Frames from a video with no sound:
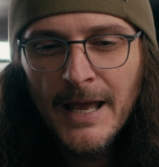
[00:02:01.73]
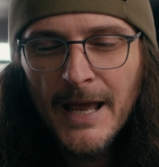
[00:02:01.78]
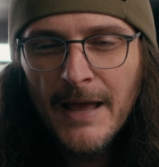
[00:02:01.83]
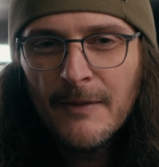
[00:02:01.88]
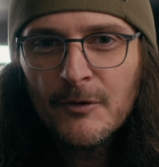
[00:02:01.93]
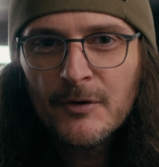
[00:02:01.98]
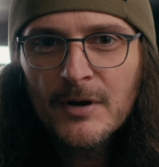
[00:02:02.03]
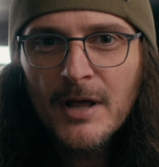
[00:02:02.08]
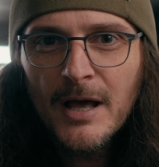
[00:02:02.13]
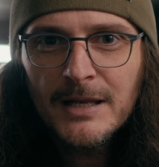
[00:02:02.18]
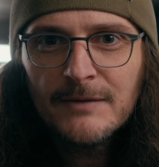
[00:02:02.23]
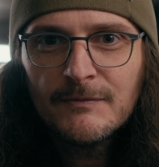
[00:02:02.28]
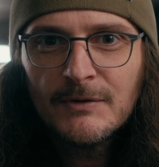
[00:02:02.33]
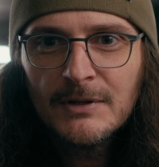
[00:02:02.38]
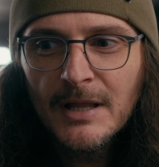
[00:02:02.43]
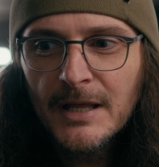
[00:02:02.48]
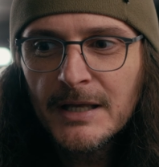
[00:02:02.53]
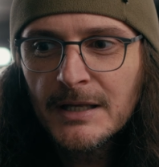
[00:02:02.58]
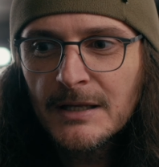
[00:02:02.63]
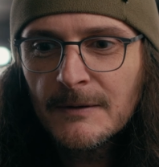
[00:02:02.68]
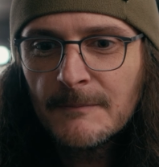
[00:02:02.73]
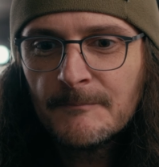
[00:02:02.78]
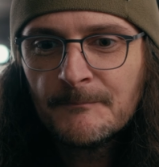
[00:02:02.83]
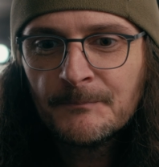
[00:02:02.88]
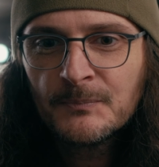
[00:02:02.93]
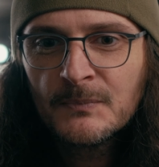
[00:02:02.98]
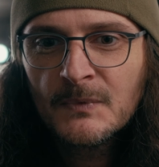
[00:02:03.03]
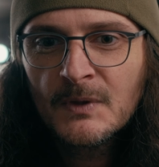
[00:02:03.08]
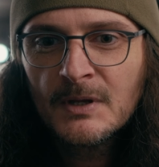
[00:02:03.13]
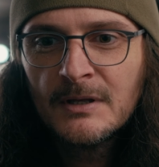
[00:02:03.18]
And they're not even like
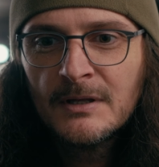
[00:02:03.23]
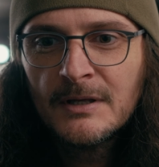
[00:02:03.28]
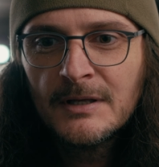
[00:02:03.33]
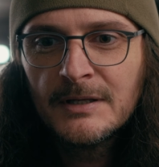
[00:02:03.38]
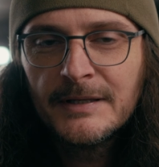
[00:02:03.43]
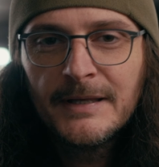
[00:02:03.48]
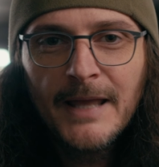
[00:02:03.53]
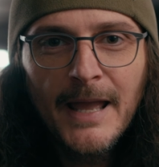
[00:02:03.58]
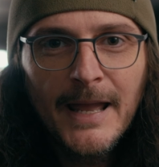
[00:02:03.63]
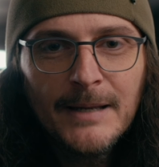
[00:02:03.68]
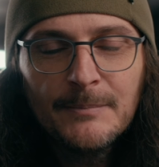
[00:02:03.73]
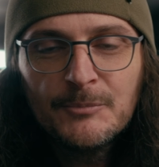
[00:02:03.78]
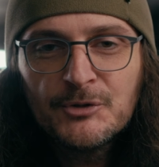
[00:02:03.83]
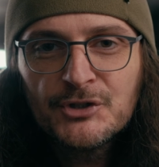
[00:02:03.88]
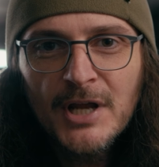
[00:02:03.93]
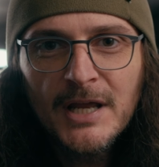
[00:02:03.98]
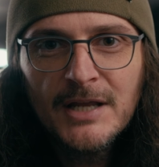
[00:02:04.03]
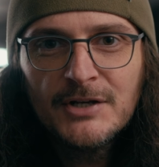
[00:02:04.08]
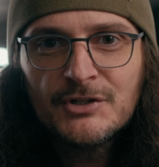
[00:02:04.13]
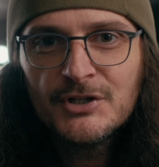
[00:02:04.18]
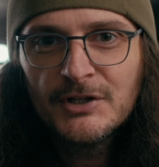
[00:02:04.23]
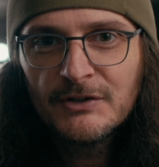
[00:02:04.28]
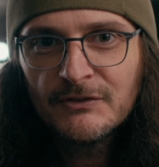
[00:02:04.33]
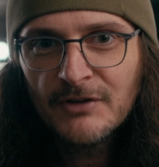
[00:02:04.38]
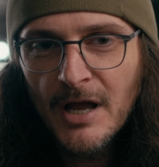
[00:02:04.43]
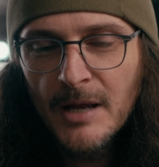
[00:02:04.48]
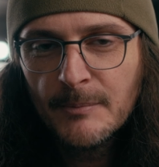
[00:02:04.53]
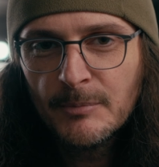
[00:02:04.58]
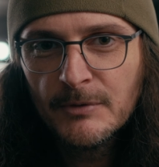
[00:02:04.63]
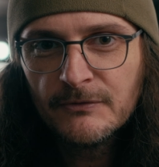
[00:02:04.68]
game-changing
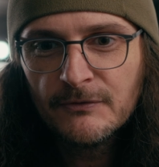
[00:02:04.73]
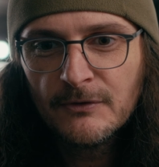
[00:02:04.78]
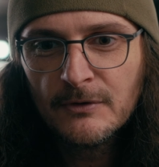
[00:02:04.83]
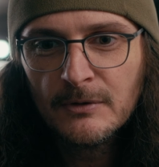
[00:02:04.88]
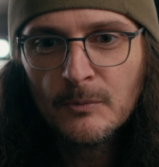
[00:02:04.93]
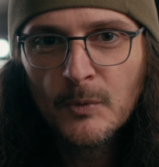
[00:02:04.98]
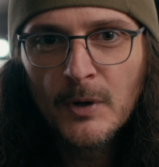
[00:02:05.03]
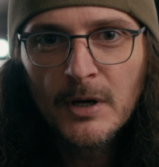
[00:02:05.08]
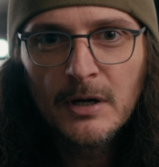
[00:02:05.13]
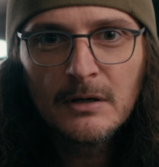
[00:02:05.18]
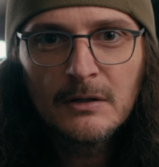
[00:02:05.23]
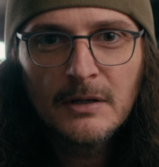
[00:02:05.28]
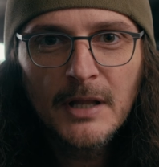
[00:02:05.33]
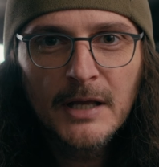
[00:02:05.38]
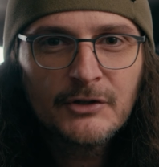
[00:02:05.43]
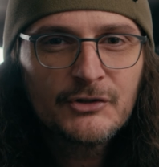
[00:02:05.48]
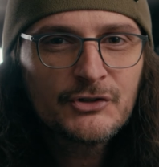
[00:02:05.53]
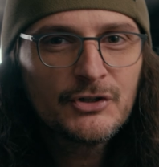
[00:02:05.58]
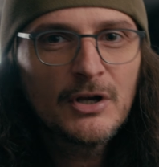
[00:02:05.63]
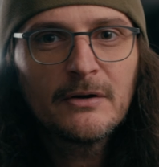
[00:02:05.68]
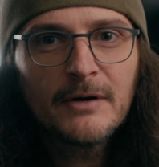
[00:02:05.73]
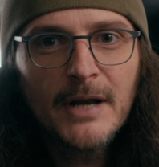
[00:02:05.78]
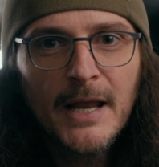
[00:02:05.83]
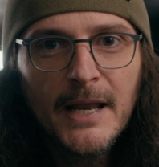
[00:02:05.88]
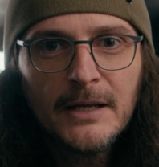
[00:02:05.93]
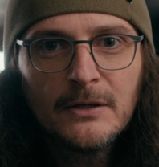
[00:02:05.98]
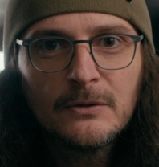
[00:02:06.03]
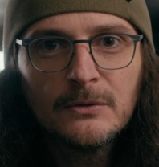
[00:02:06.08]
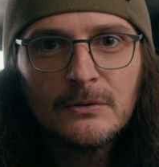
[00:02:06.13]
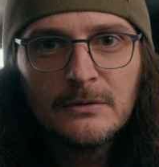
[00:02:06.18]
type of firmware. Like shutter
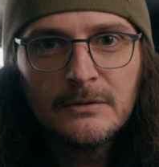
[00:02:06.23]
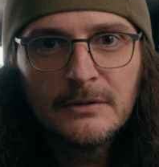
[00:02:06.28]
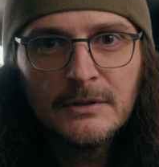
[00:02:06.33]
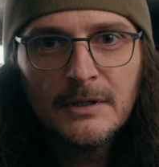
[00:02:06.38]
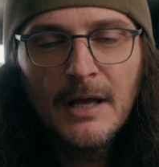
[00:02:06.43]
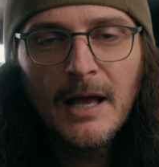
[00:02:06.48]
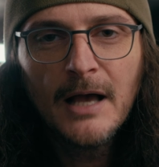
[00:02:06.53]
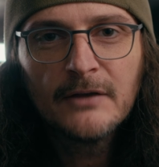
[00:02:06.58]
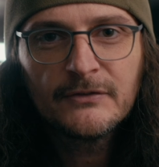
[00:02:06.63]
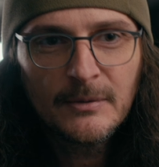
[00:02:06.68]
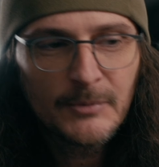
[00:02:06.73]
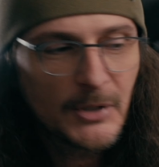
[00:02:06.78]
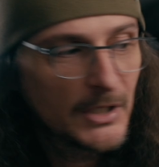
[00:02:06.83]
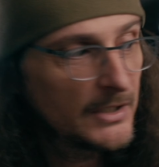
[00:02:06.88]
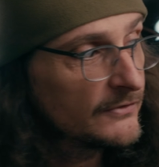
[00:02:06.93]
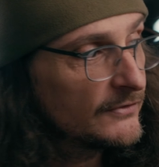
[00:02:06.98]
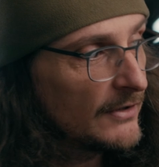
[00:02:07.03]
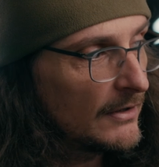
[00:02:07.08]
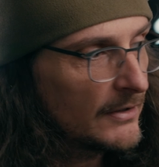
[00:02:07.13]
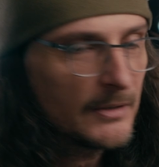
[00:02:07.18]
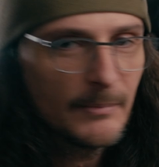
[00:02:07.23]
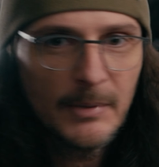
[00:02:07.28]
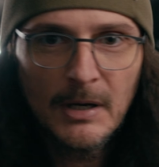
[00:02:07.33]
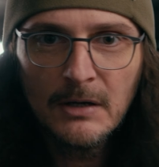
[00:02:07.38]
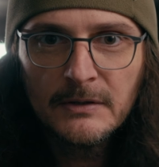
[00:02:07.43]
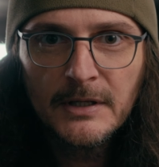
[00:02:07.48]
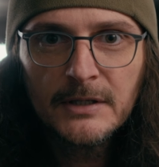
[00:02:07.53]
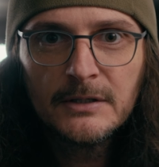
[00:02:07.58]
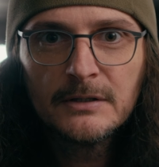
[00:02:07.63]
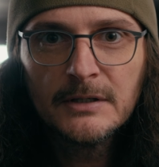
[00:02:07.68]
angle, as I'm gonna talk
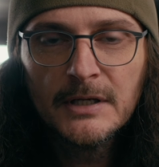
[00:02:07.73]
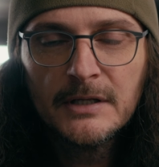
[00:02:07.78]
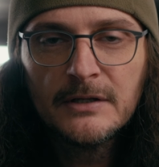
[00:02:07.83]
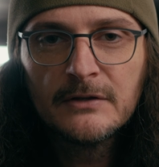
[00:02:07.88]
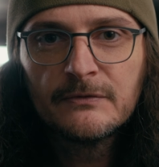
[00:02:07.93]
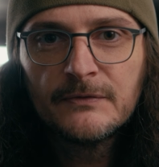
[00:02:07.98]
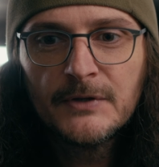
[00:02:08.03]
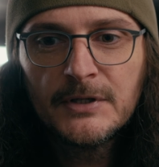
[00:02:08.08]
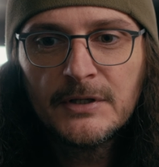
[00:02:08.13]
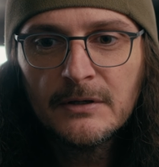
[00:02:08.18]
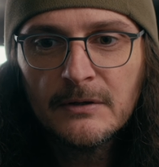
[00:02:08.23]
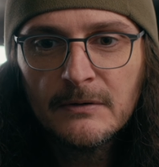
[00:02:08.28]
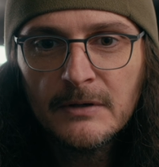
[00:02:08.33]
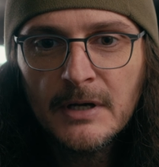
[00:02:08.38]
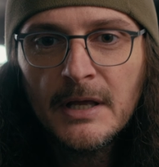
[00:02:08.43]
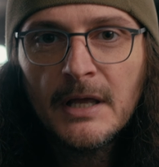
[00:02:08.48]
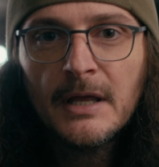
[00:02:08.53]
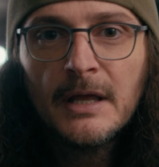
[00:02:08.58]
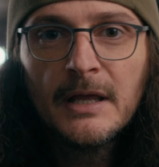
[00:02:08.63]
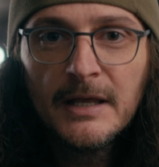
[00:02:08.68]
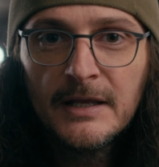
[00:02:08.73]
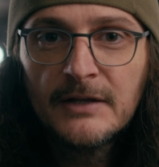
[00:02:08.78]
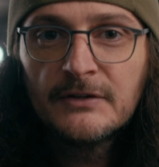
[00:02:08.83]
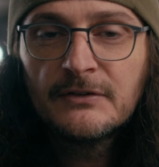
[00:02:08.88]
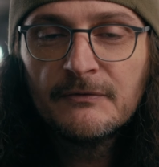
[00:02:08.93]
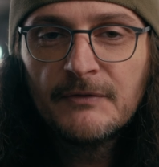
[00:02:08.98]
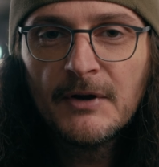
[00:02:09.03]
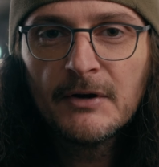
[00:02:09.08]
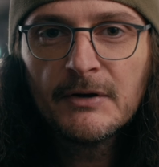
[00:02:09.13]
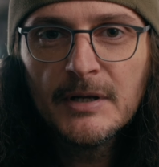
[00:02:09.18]
about later in this video, is
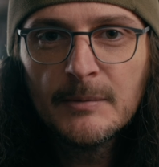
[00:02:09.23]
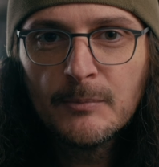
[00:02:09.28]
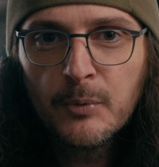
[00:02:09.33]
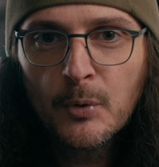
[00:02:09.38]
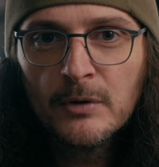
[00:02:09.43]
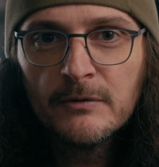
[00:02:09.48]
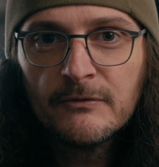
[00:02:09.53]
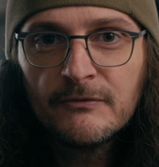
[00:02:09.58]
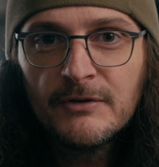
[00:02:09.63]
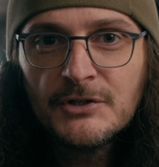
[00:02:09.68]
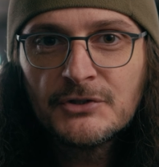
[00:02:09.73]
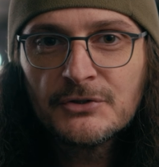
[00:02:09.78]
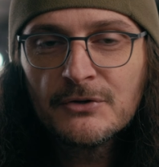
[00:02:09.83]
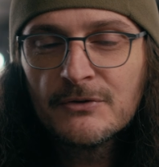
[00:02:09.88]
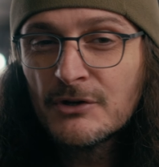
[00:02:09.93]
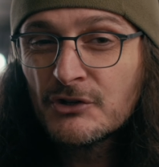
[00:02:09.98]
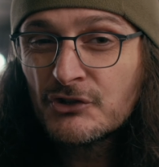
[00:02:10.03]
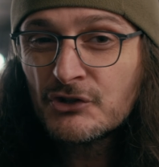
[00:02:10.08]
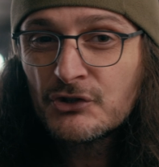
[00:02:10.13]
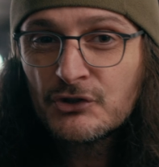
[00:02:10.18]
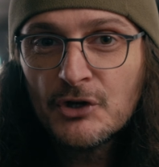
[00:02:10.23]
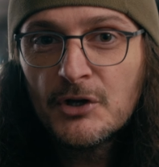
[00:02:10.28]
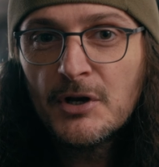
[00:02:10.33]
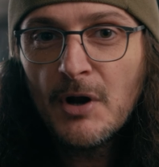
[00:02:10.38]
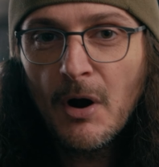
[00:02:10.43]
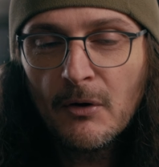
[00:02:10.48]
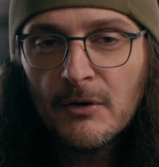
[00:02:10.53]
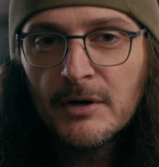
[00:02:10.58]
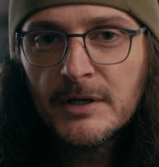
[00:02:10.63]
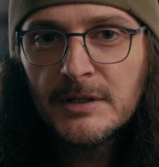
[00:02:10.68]
a very important feature that should
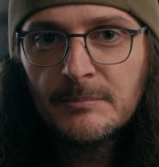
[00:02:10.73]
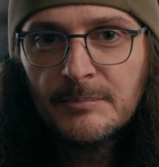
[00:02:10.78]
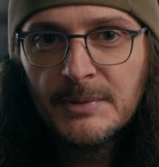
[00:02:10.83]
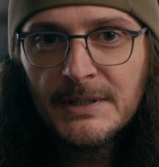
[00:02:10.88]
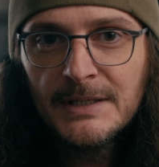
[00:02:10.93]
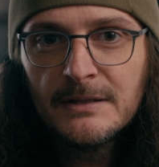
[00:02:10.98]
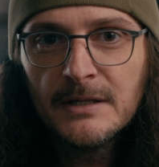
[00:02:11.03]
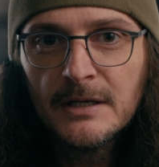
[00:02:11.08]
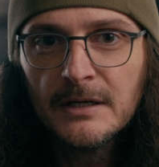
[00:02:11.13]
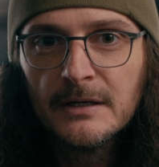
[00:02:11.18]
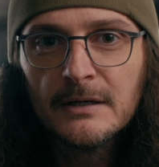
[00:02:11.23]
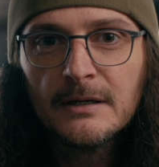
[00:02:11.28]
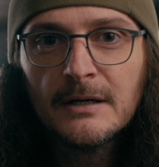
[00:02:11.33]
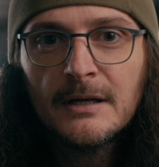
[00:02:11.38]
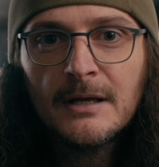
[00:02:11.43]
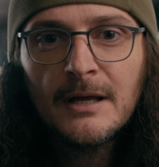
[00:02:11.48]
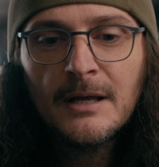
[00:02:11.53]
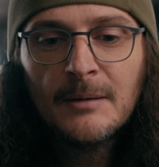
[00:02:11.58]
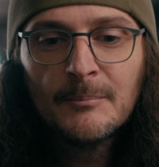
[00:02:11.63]
already be there.